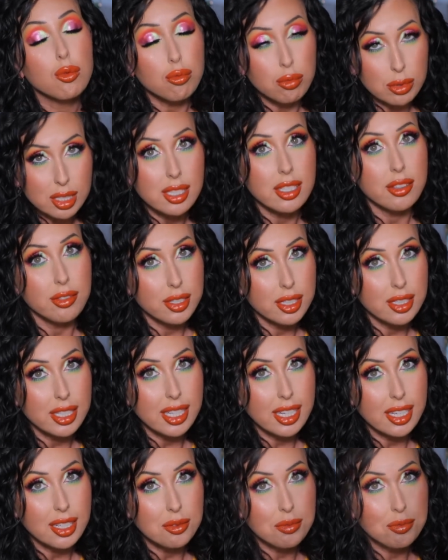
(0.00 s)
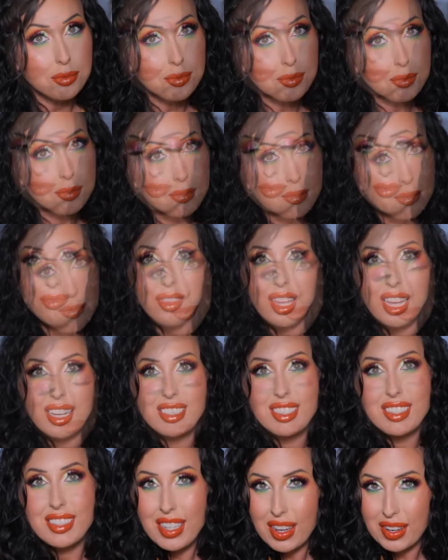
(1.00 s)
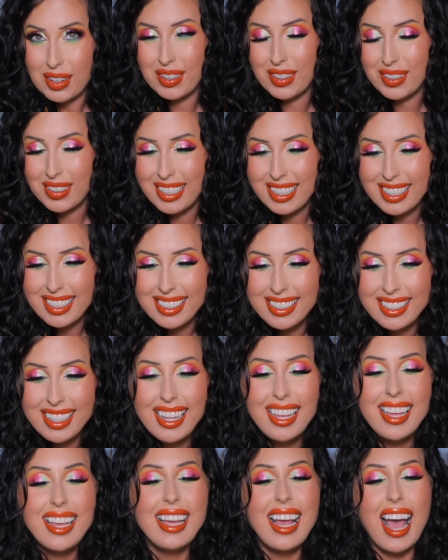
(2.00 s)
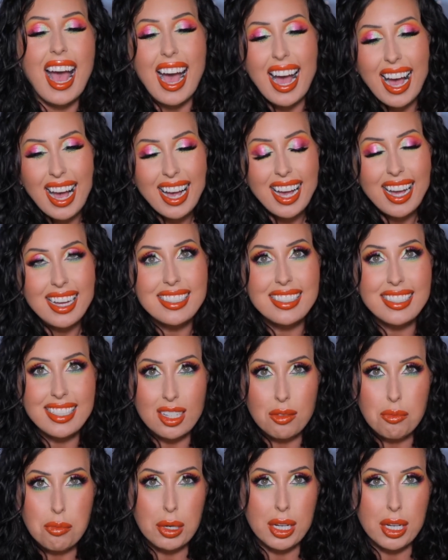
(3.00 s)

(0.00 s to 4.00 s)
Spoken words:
really feeling it. So, I did